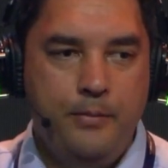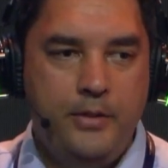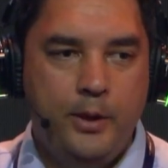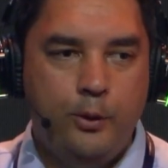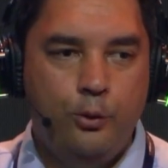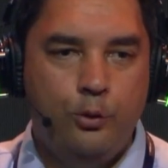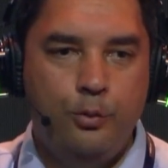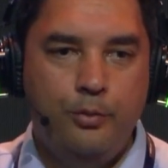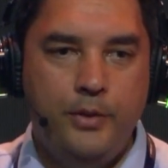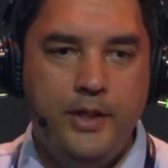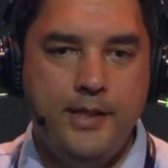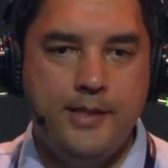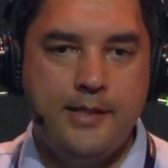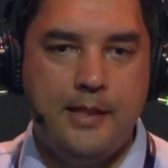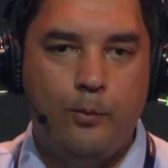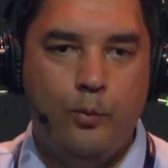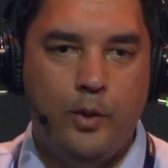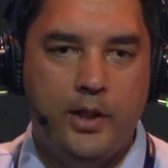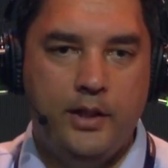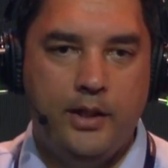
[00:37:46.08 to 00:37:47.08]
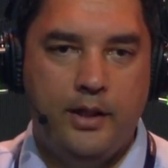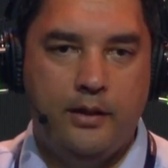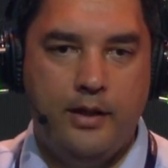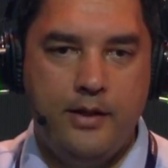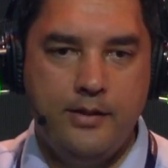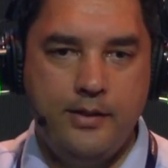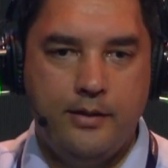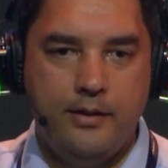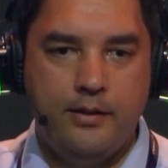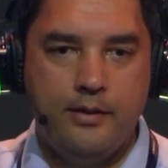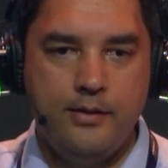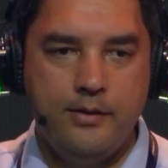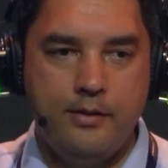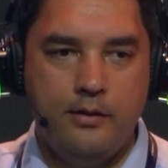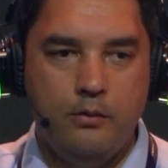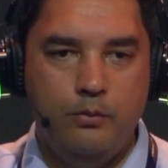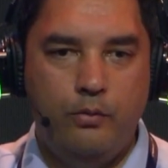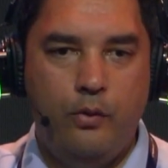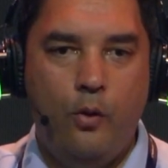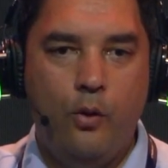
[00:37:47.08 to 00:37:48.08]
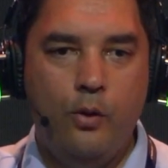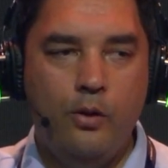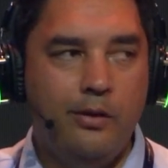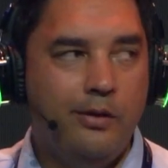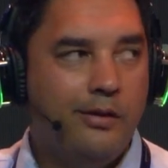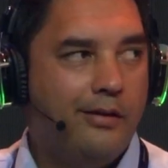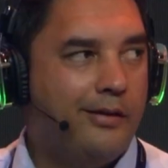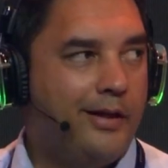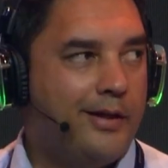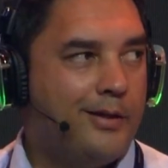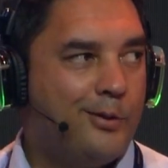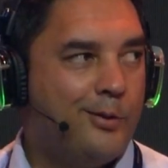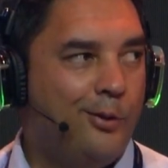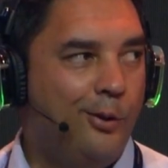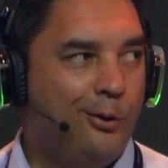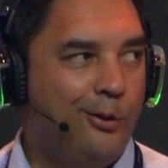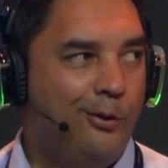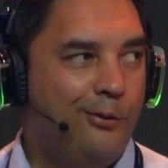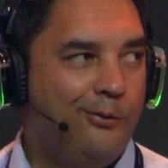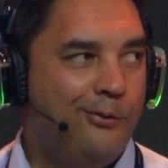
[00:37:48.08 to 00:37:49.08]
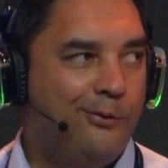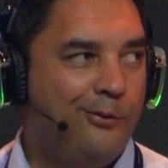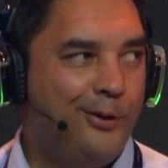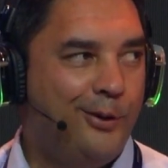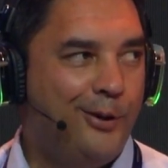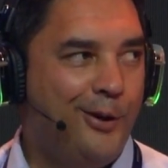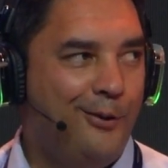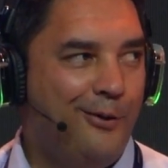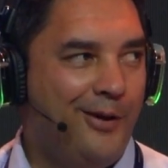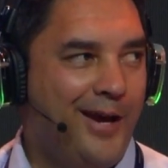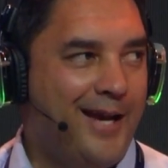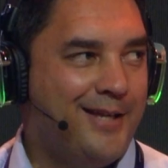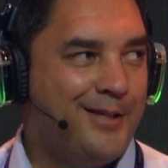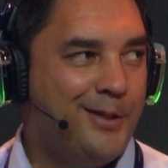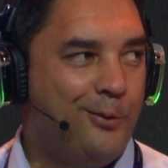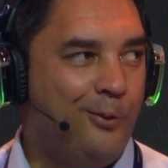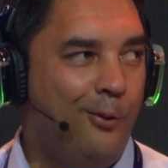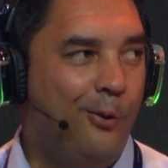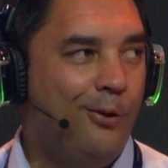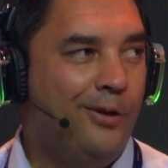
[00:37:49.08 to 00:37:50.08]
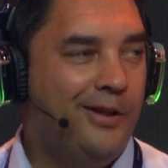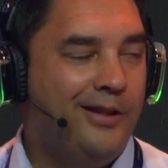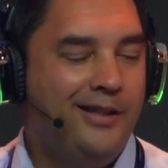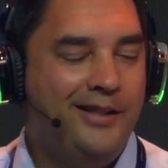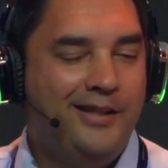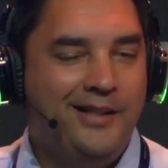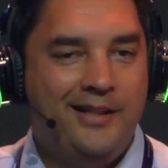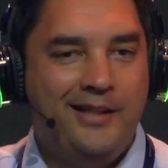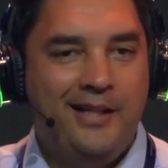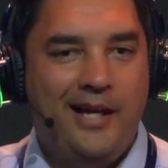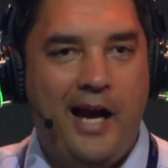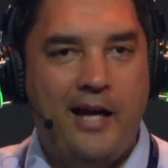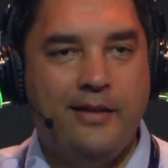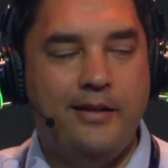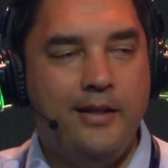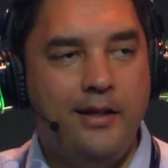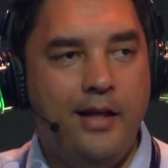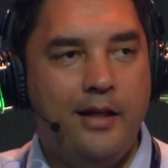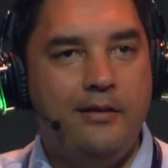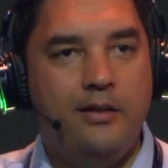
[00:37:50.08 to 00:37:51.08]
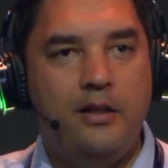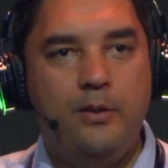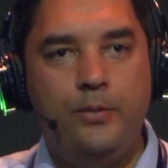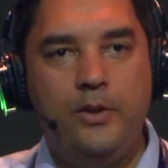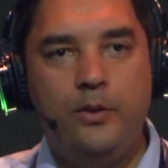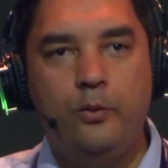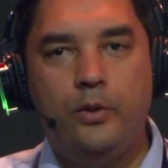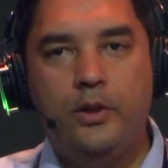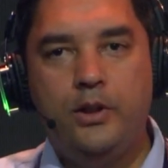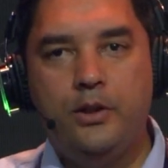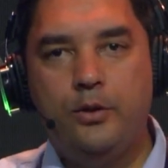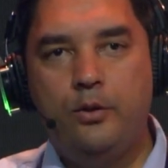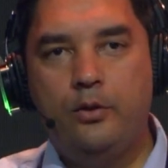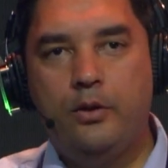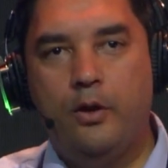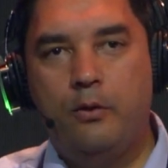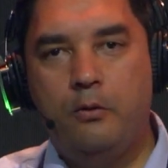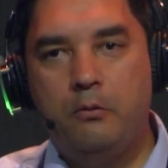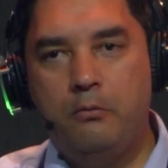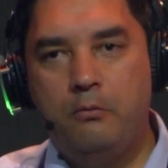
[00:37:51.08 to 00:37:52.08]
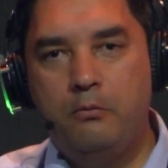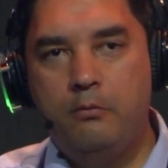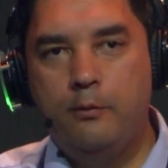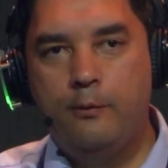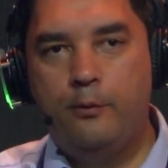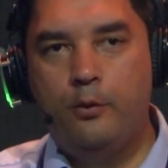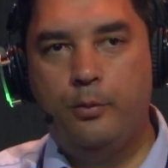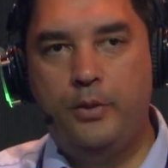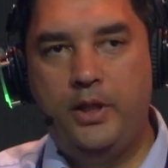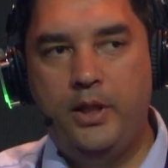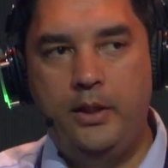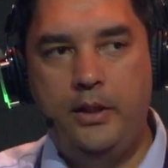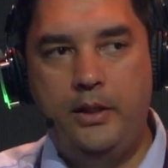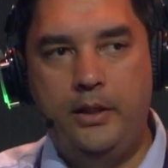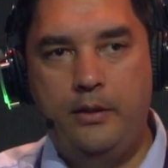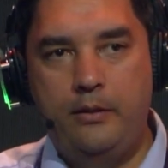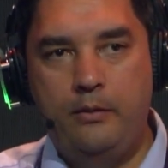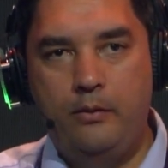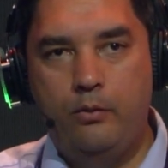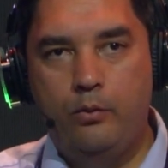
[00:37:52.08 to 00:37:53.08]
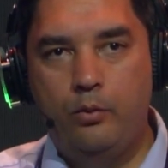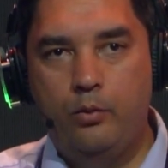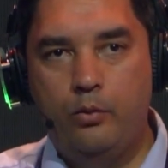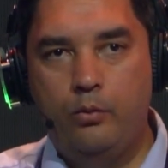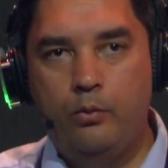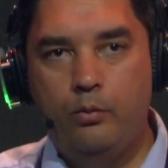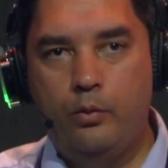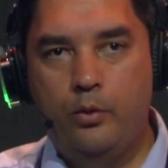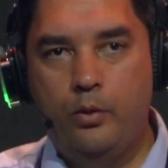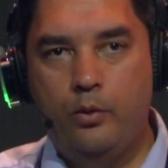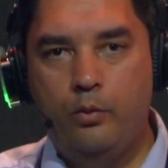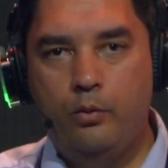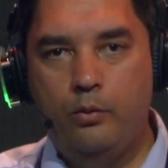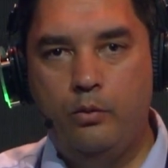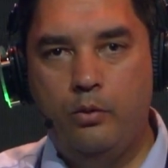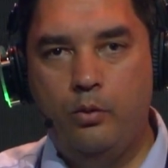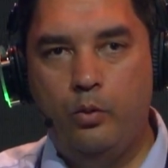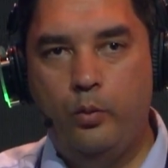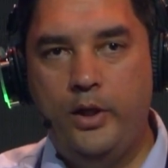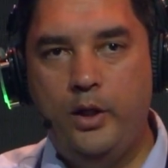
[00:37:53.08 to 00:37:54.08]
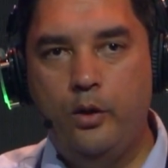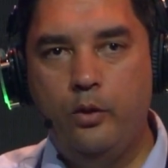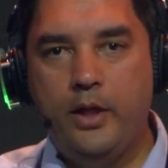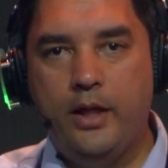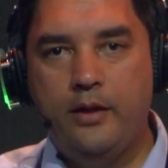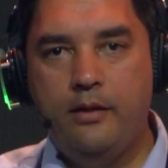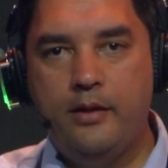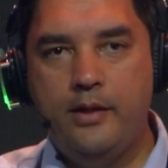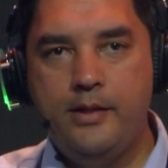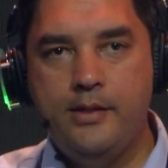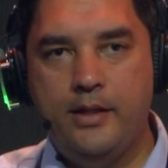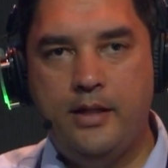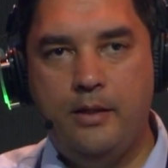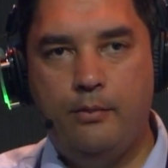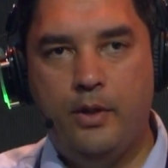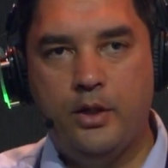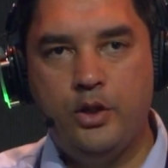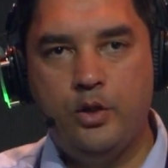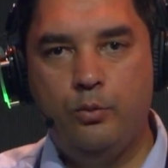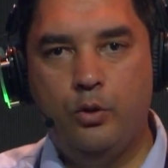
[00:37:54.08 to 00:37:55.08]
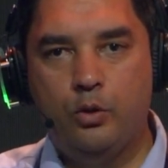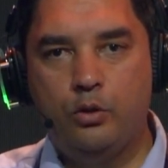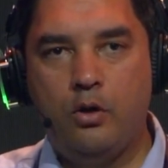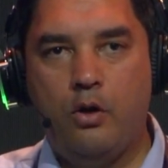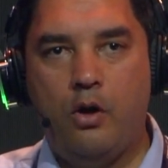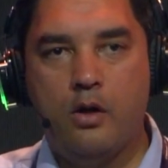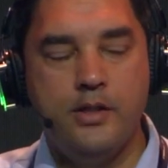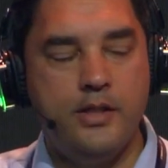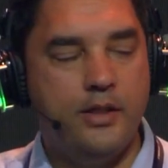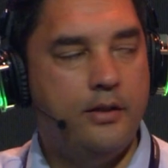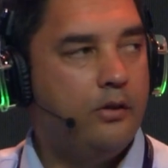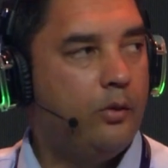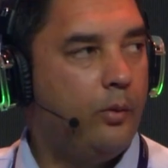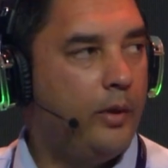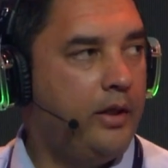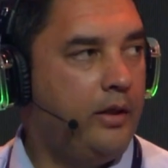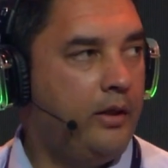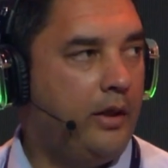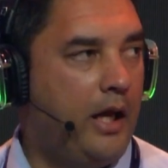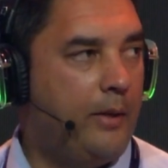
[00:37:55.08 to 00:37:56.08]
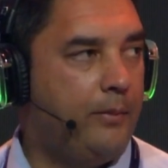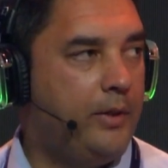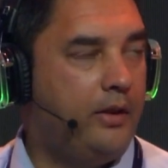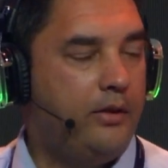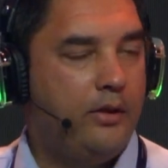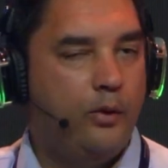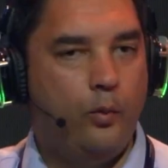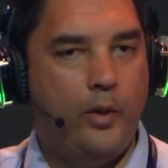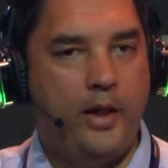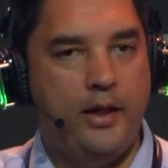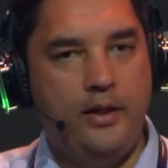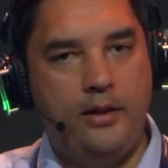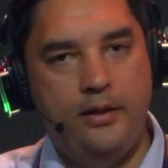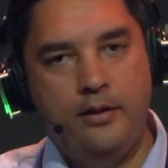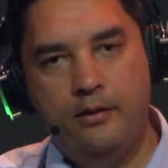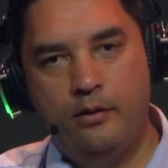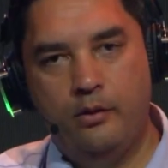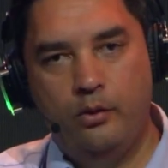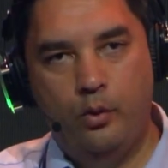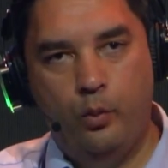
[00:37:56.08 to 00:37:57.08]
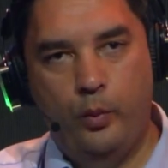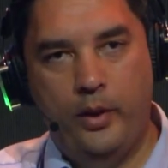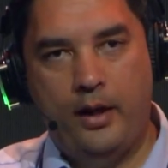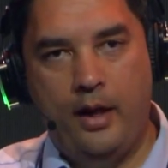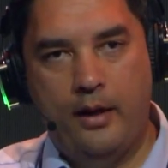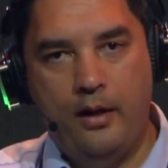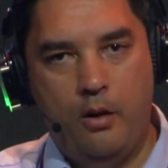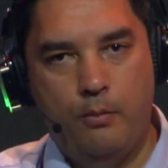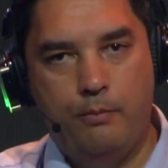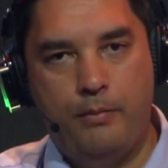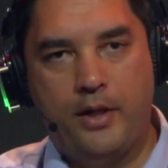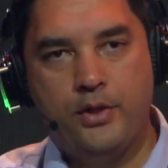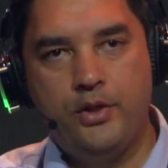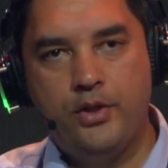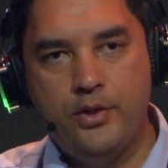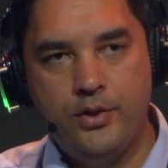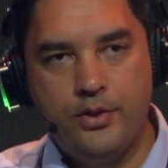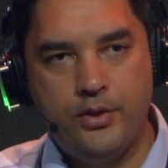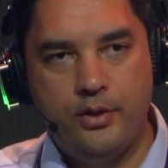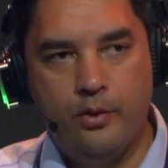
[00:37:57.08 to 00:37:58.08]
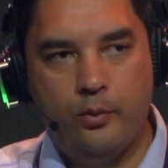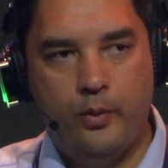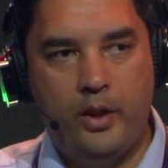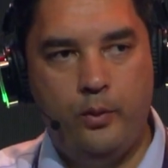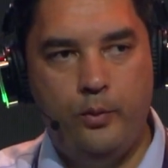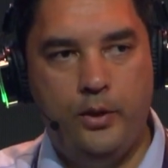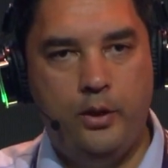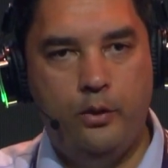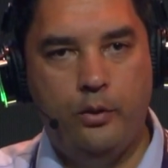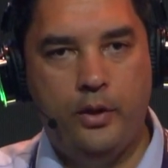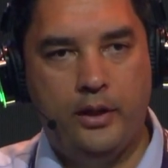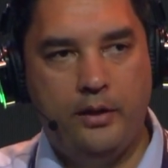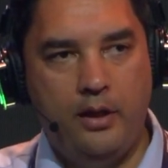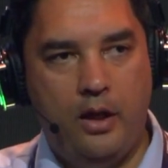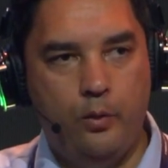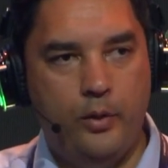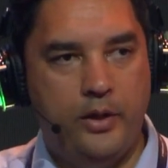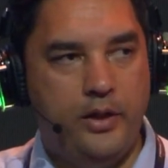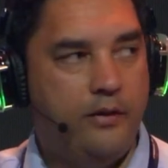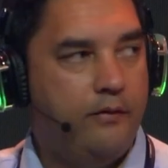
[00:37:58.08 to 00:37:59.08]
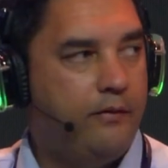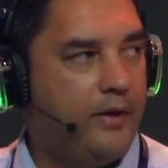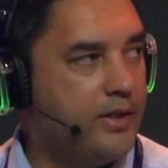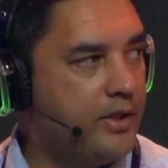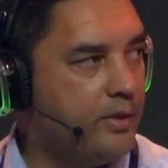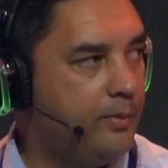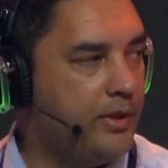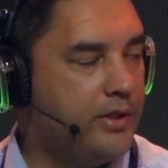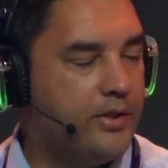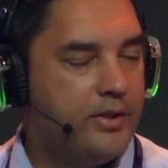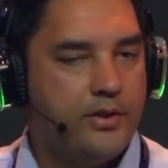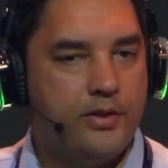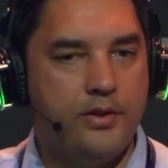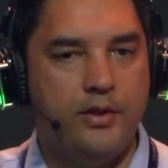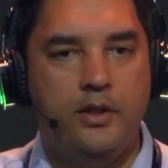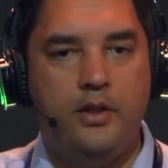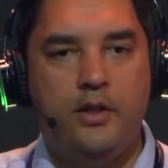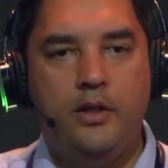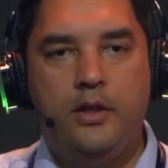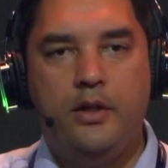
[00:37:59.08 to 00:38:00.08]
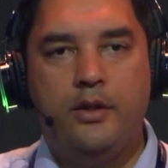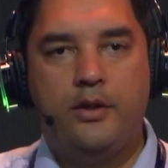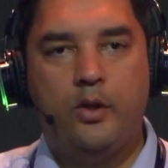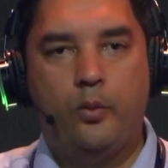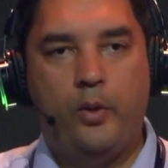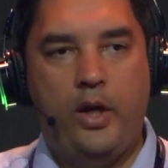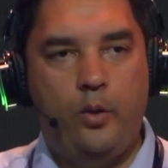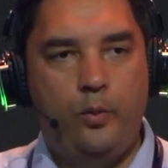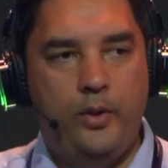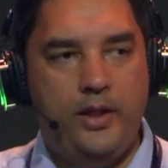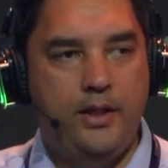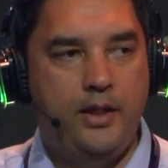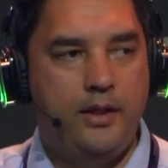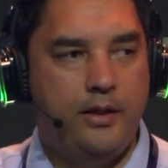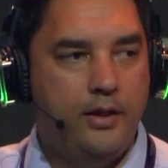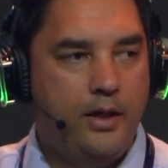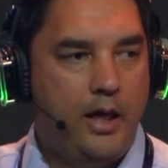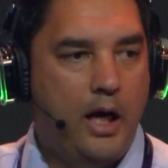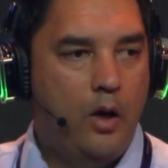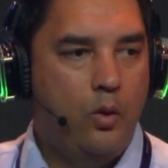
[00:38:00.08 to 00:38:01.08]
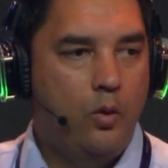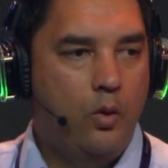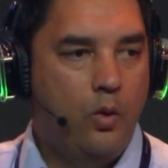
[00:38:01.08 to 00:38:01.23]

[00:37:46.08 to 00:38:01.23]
yet to meet someone that has a crystal ball that sort of, has it all. I think at DP World, for me, we look at things in a much more transient way. I mean, the way we run our budgets, the way we look at our investments, the way we gear our